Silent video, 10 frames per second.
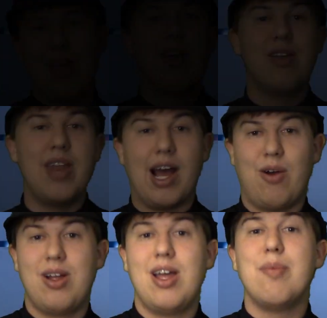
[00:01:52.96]

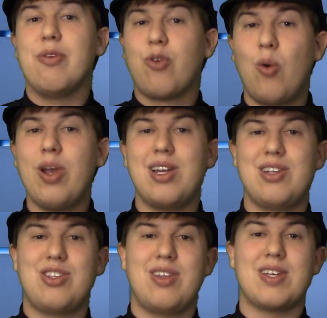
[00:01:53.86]
Now, before we get
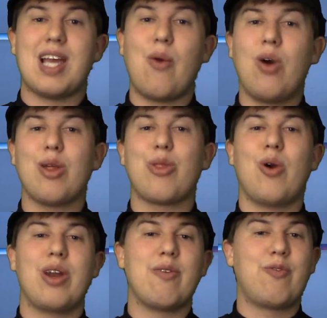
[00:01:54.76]
into this, I want to
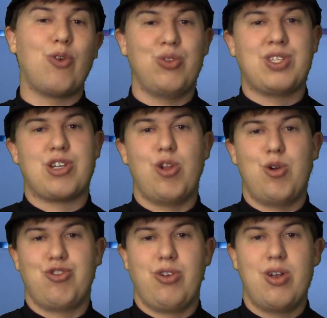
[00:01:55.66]
throw out a full
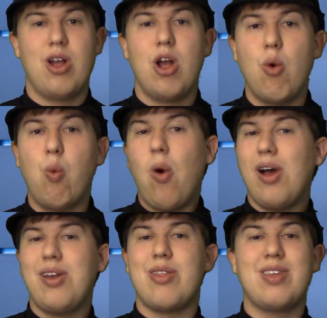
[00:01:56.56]
disclosure.
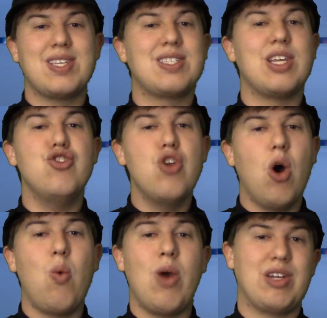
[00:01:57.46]
One, this is in
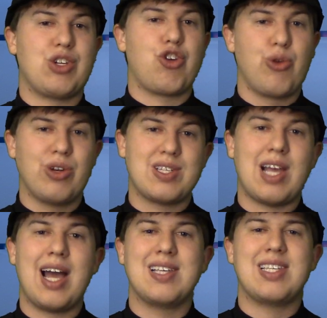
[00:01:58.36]
no way to
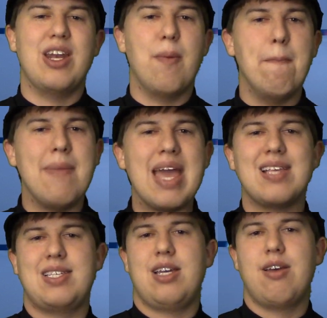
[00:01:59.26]
criticize an
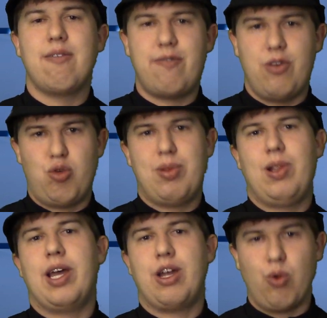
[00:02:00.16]
amazing film
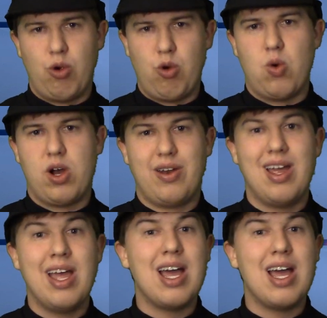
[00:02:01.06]
like Rogue One.